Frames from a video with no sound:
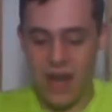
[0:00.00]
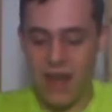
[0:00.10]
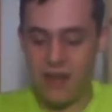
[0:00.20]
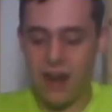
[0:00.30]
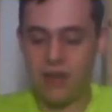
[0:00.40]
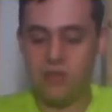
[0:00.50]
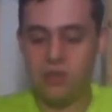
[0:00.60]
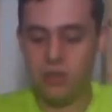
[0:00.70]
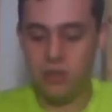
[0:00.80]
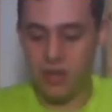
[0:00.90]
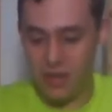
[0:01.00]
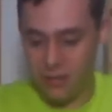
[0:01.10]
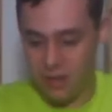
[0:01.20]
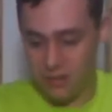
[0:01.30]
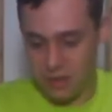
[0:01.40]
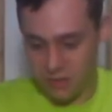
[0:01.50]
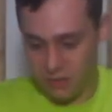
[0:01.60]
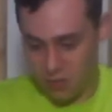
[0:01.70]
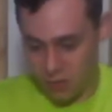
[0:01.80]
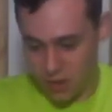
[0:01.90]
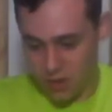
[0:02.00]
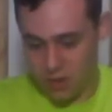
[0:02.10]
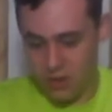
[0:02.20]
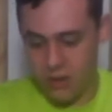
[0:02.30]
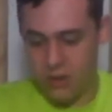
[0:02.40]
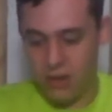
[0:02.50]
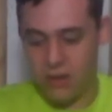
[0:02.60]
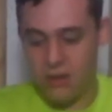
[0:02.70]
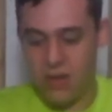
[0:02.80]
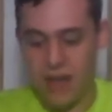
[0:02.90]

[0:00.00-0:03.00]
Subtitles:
And then I usually put him in the middle for the